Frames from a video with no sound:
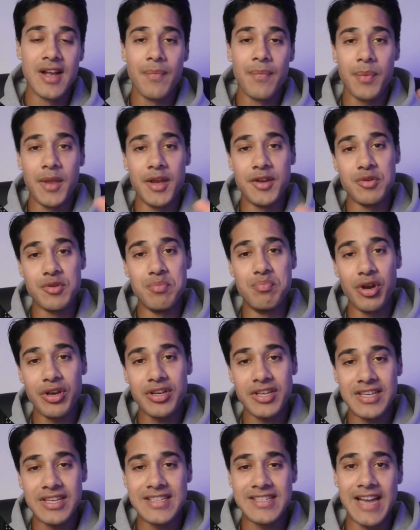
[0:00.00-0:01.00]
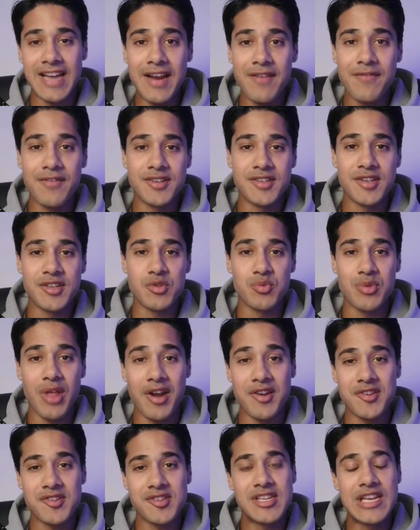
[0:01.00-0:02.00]
into booked site visits without a
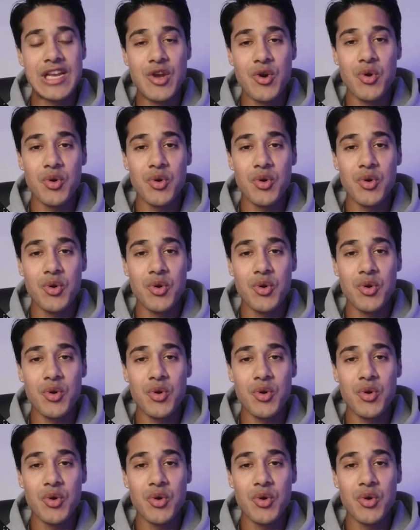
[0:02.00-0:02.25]
single